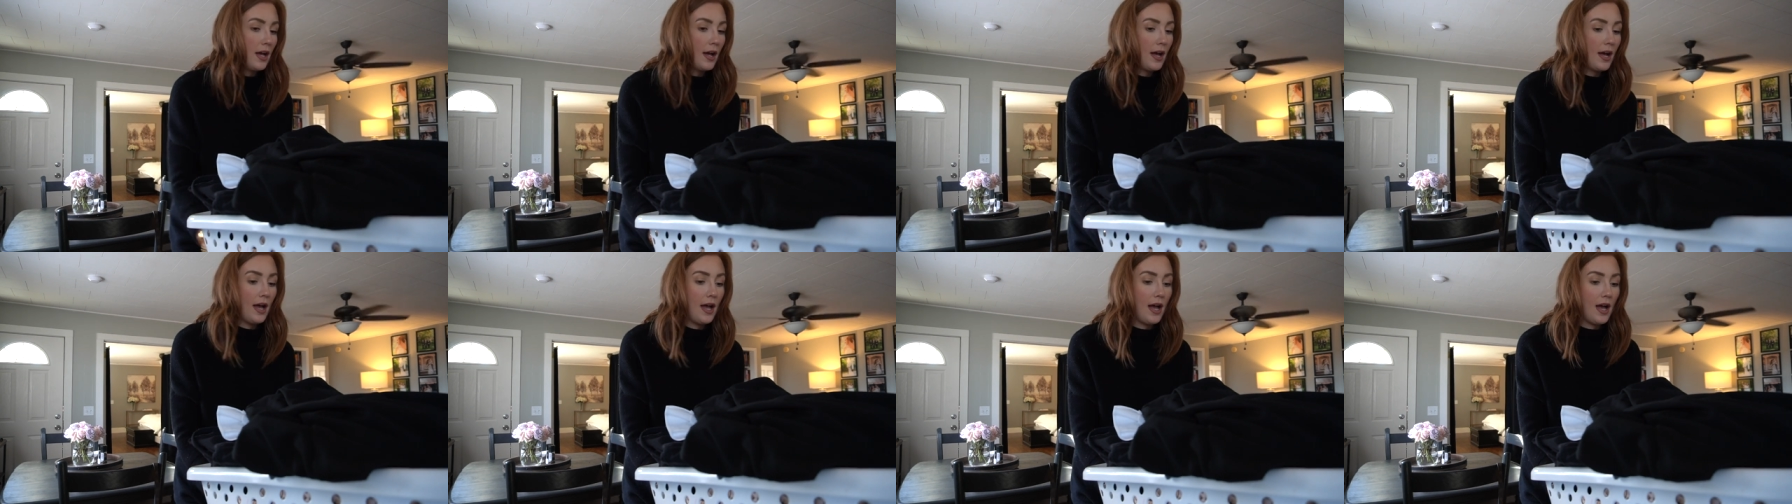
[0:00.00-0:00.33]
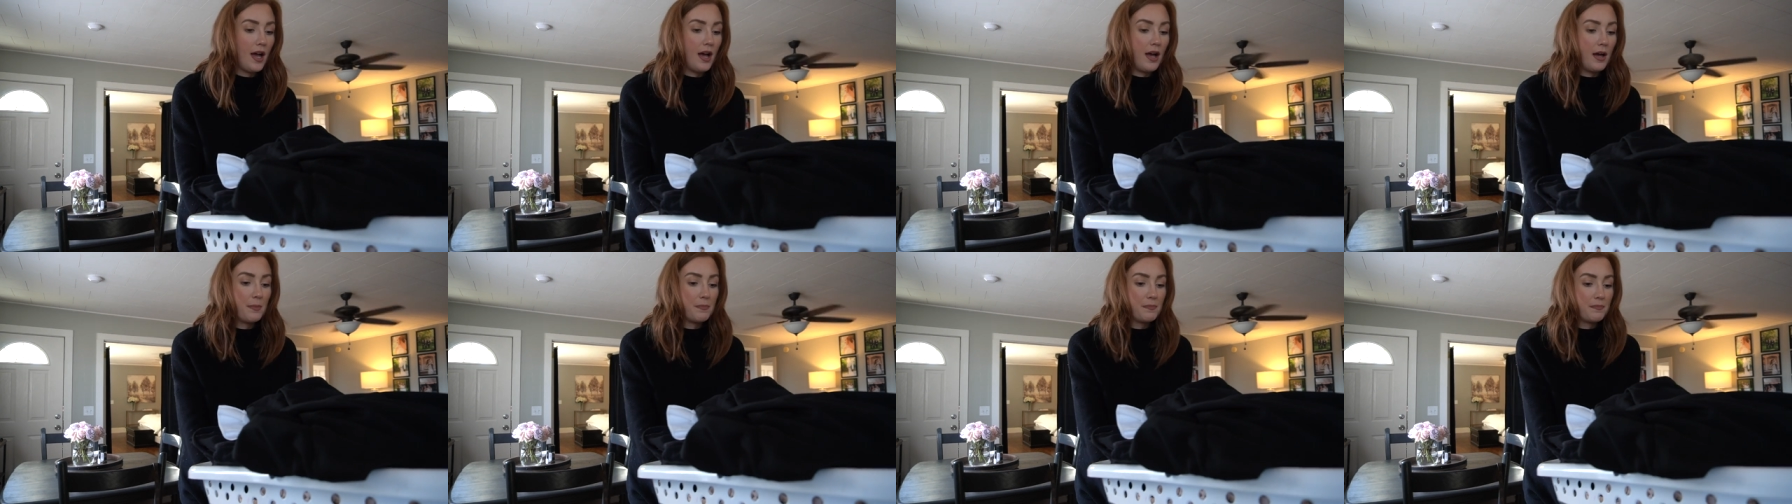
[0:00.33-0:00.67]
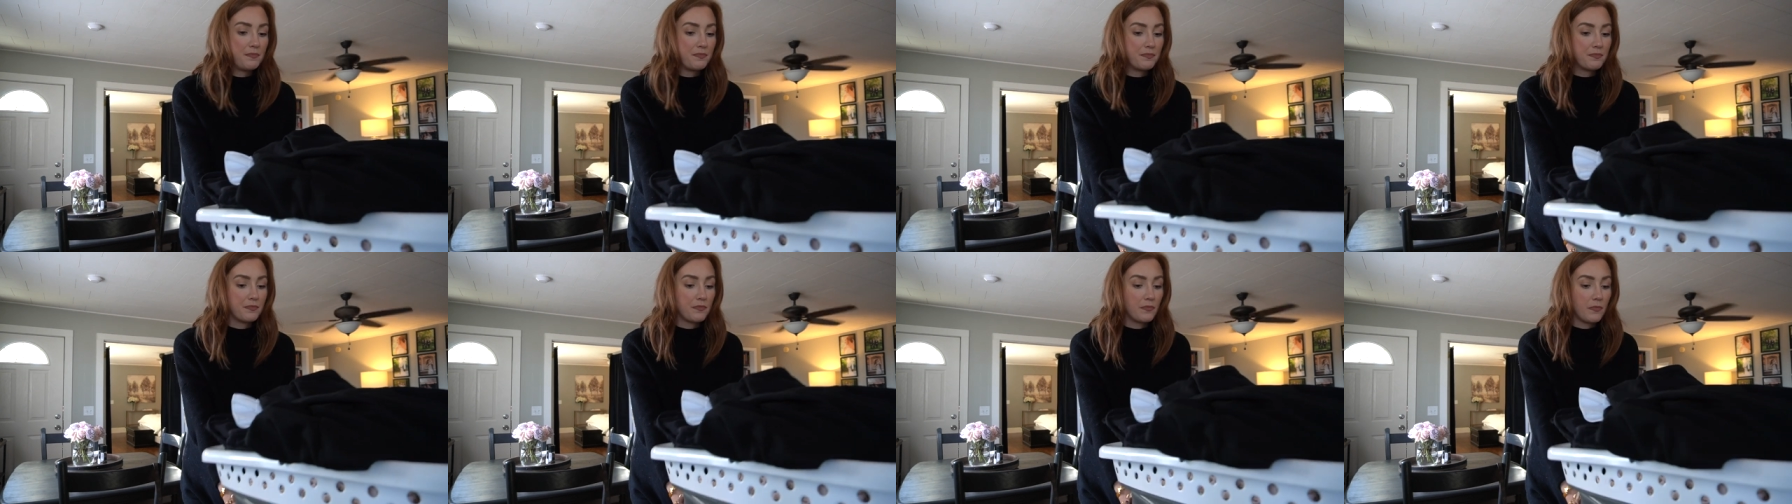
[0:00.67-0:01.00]
Um,
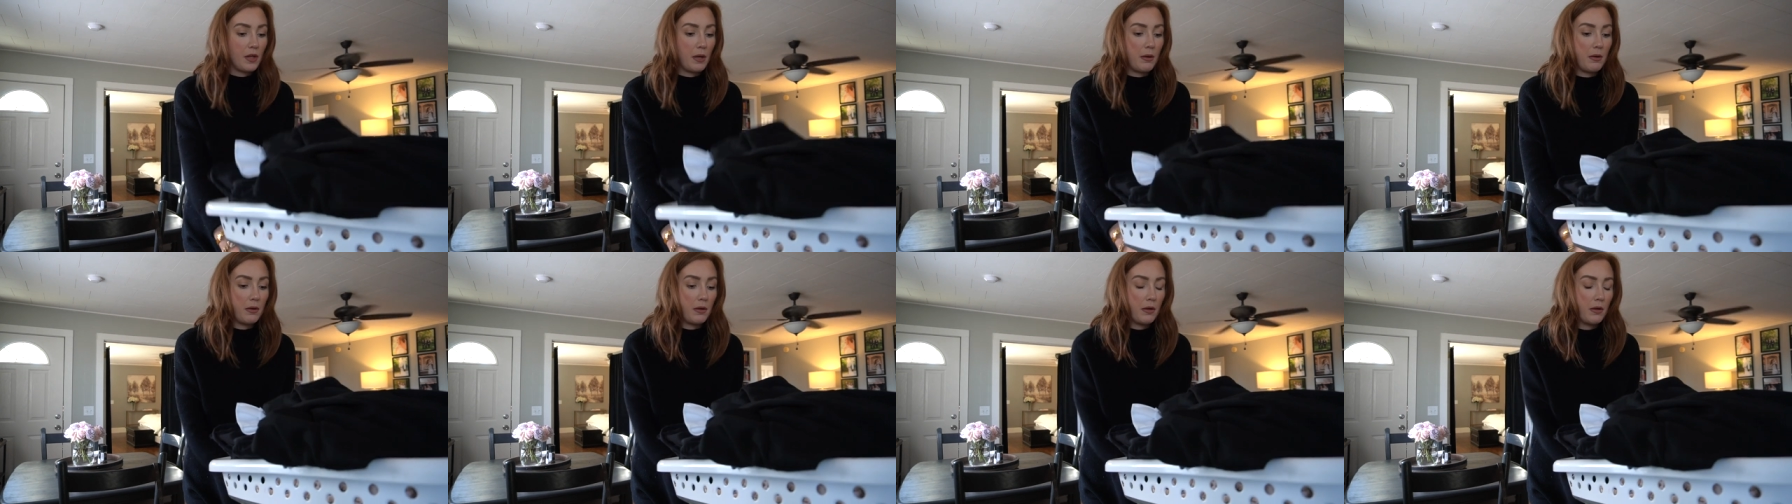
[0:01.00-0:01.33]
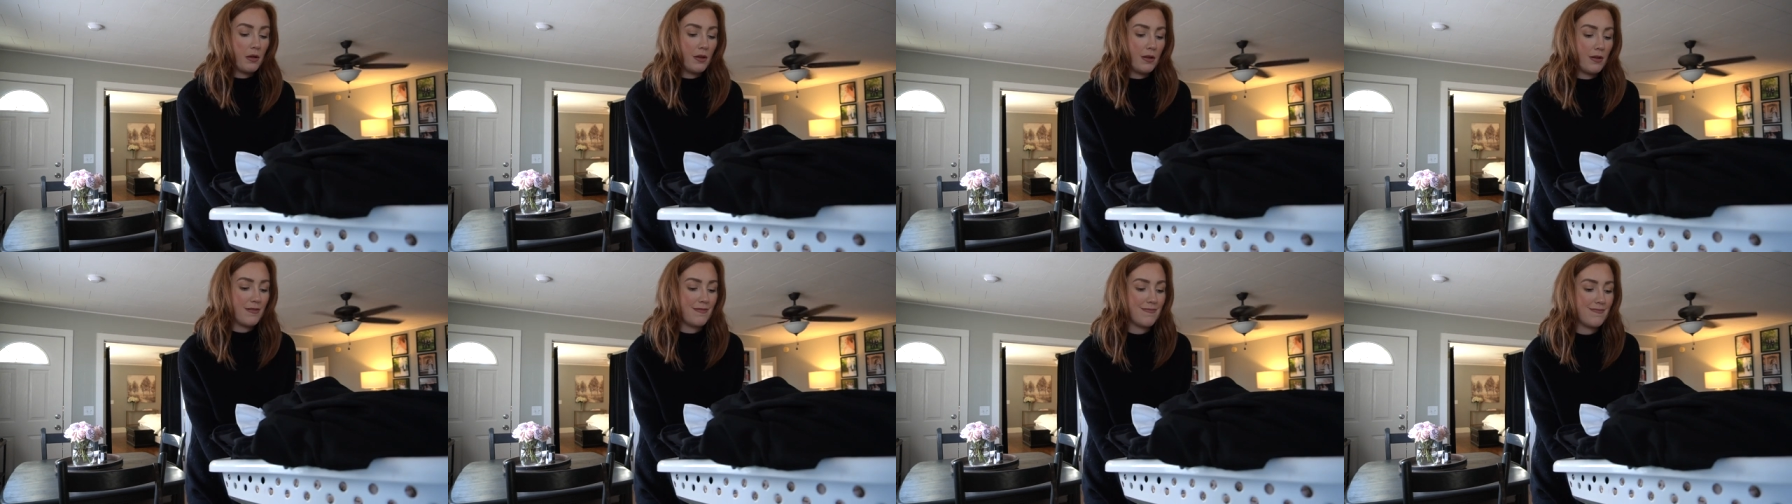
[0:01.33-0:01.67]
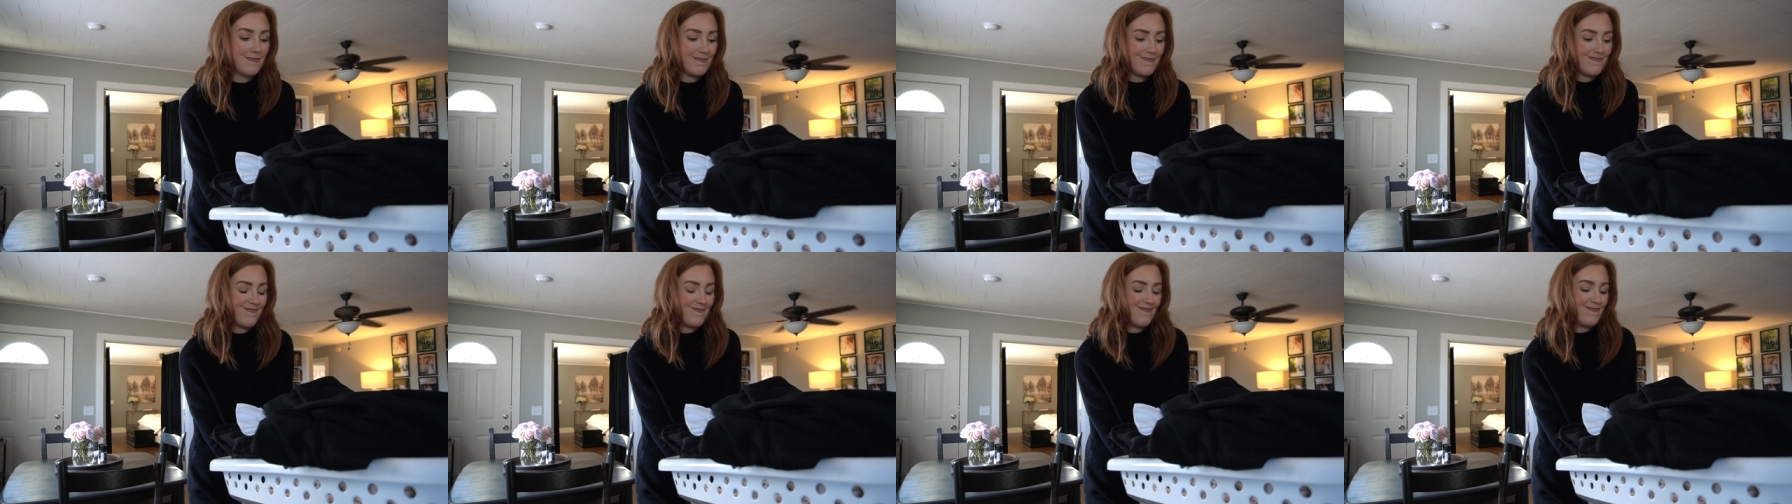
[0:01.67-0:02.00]

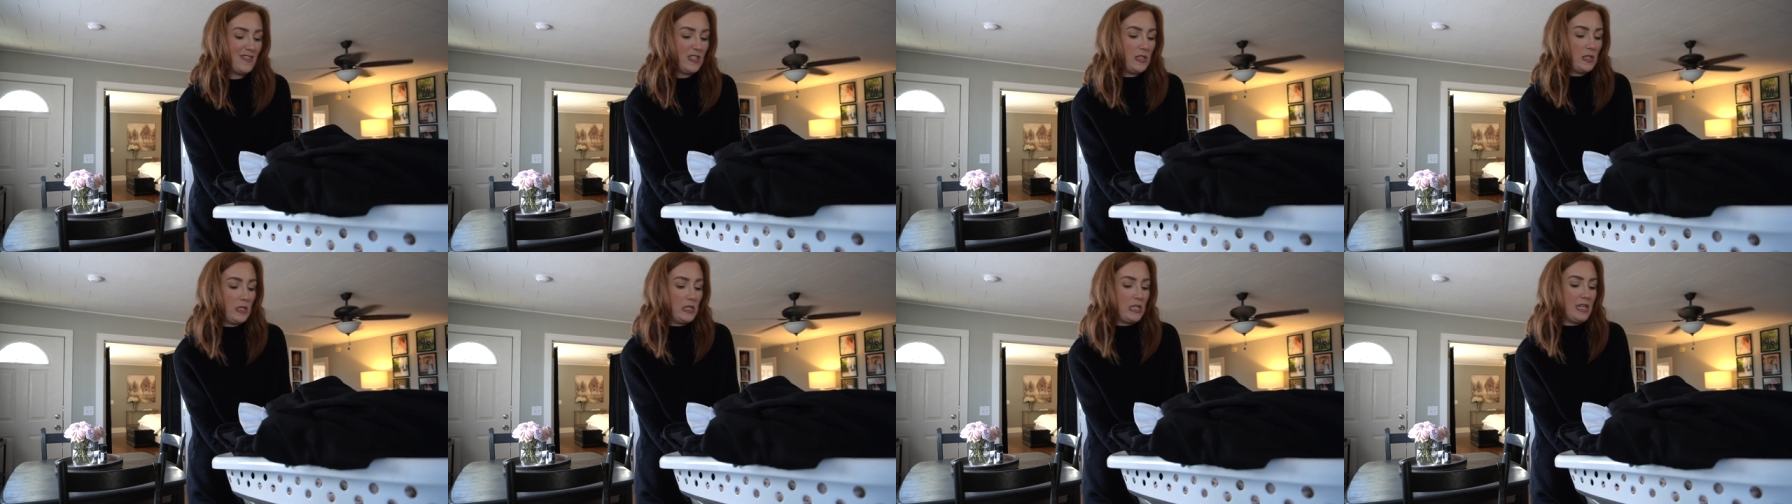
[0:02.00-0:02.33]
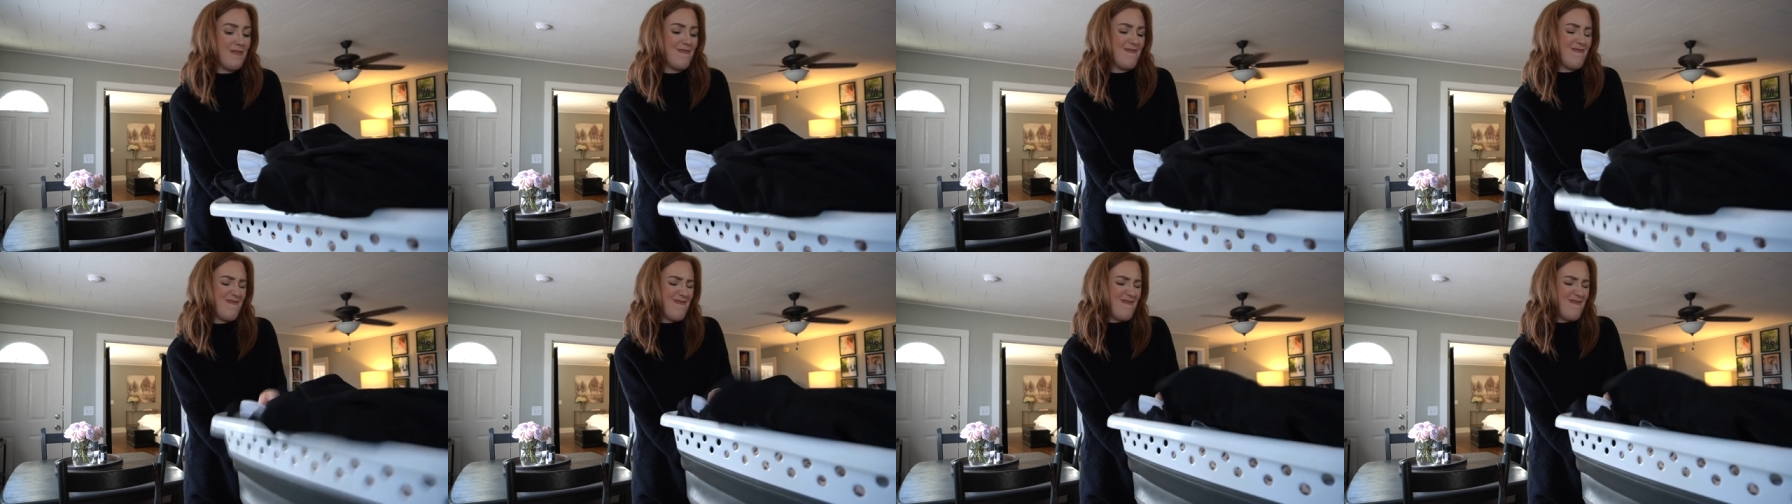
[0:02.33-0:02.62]
let's see.